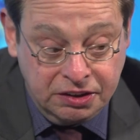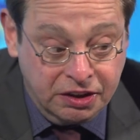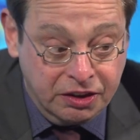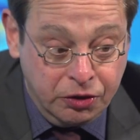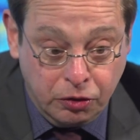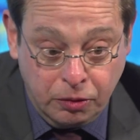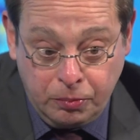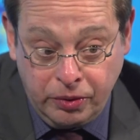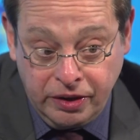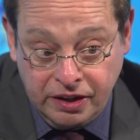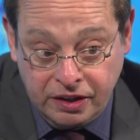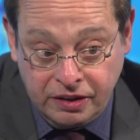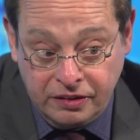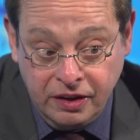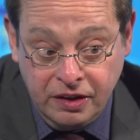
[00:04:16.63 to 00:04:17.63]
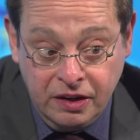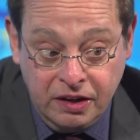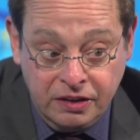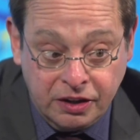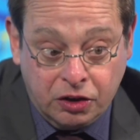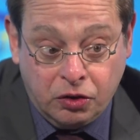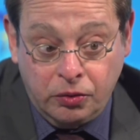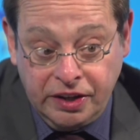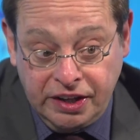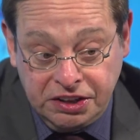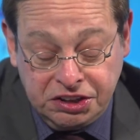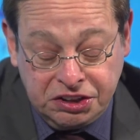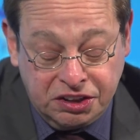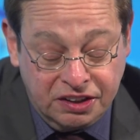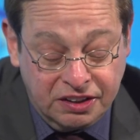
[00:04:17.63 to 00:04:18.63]
in Europe we had the
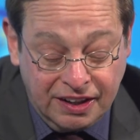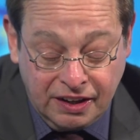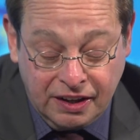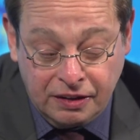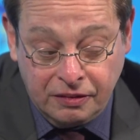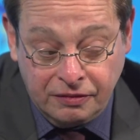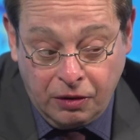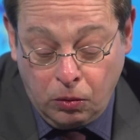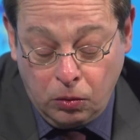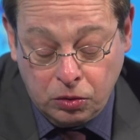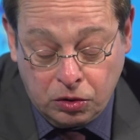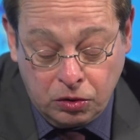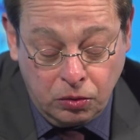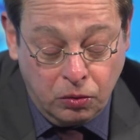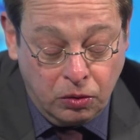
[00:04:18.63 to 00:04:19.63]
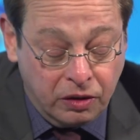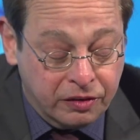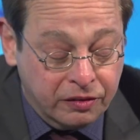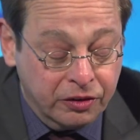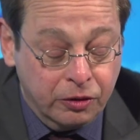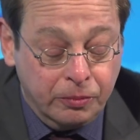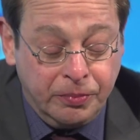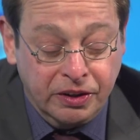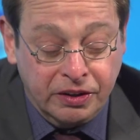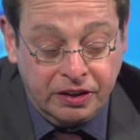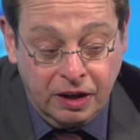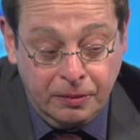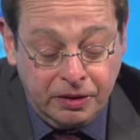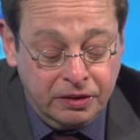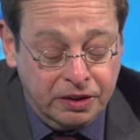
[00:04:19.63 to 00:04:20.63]
creation out of whole cloth of the European
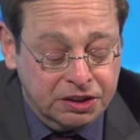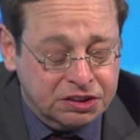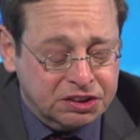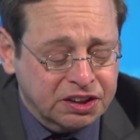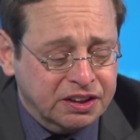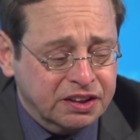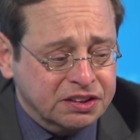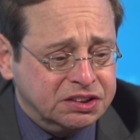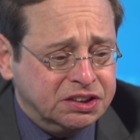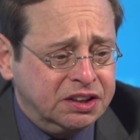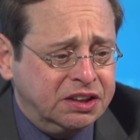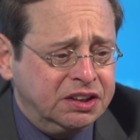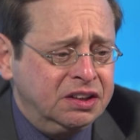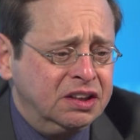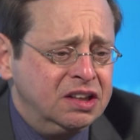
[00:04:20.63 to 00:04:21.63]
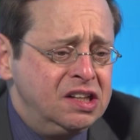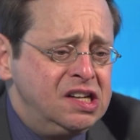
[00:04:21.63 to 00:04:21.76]
Chemical Agency in Helsinki,